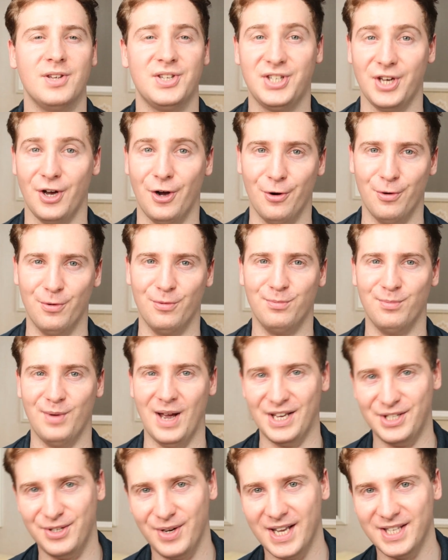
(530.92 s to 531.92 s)
So,
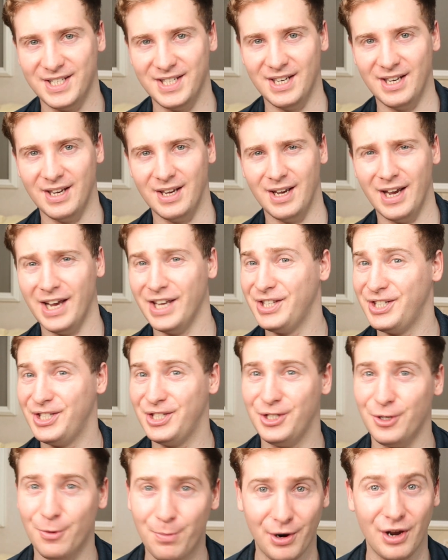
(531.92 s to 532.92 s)
as you can see, it's
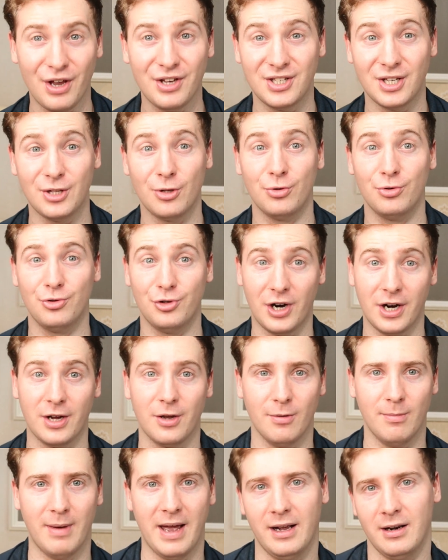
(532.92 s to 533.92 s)
super easy to track
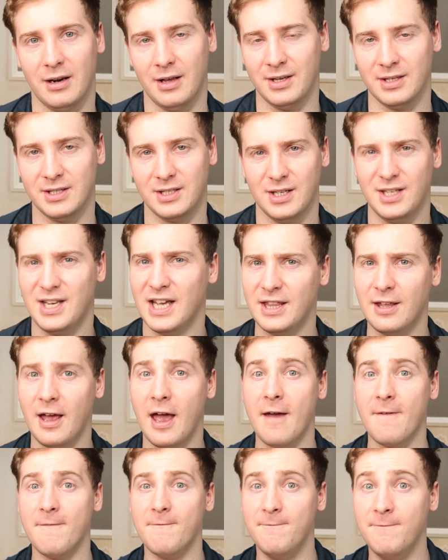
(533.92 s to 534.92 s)
your backlinks, yet
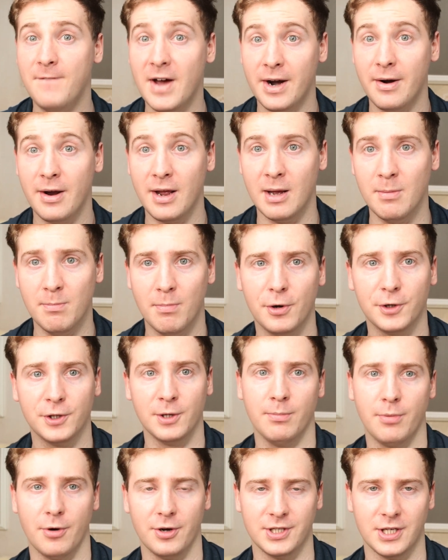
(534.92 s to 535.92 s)
a very
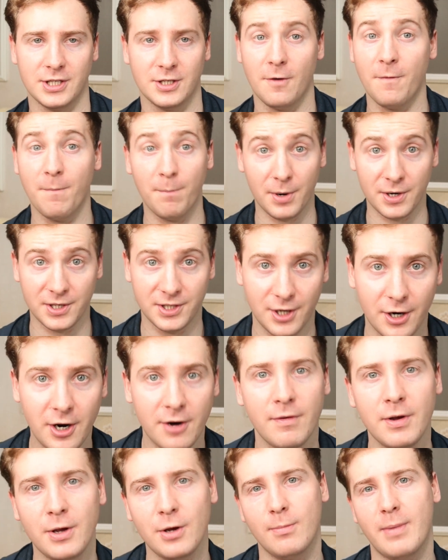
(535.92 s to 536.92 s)
important process of
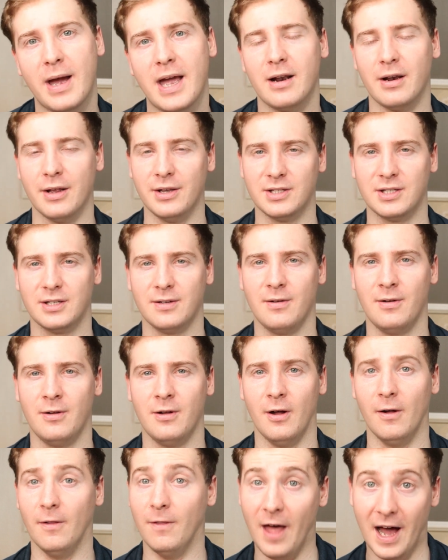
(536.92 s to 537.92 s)
preserving your backlinks,
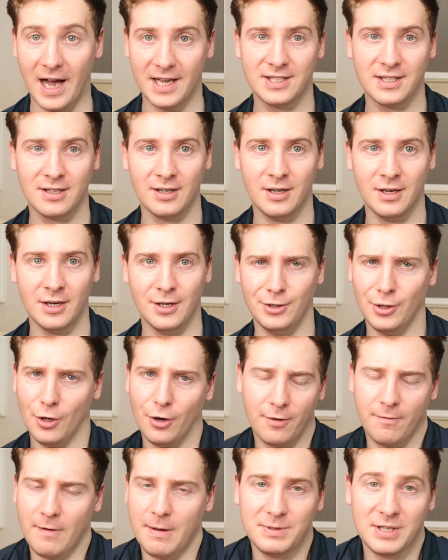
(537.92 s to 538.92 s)
thus
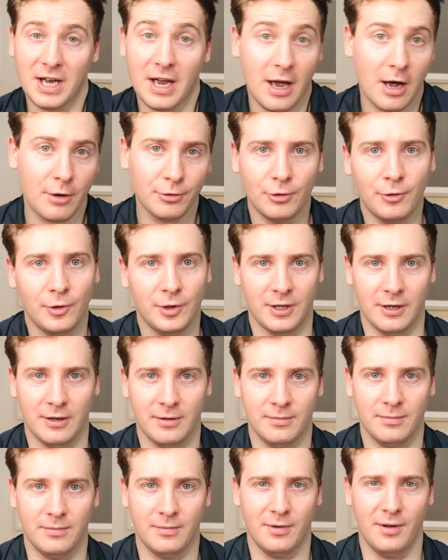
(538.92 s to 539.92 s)
your website authority,
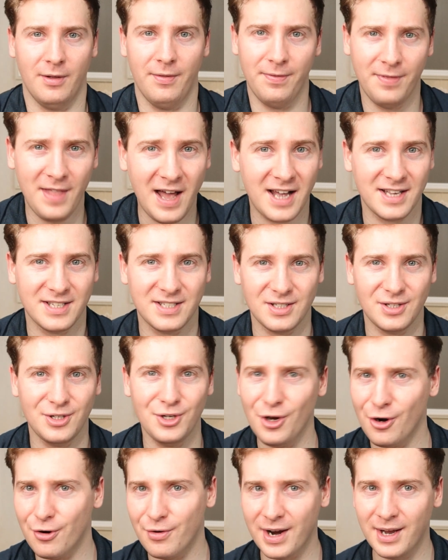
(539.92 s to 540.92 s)
thus
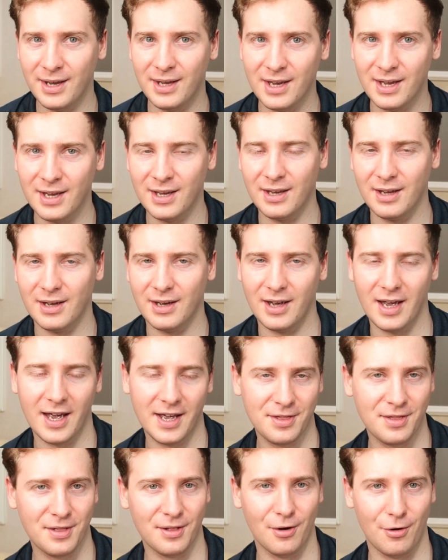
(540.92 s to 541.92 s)
your ranking
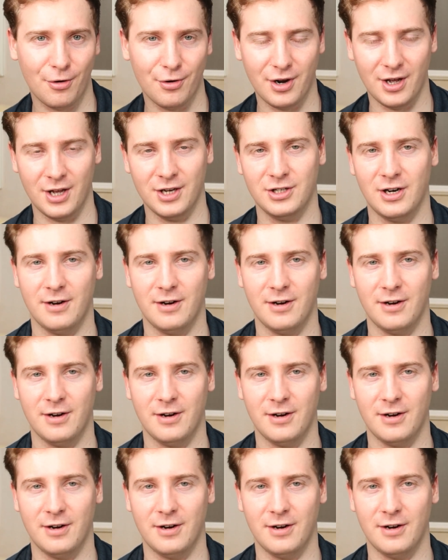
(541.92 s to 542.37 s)
and organic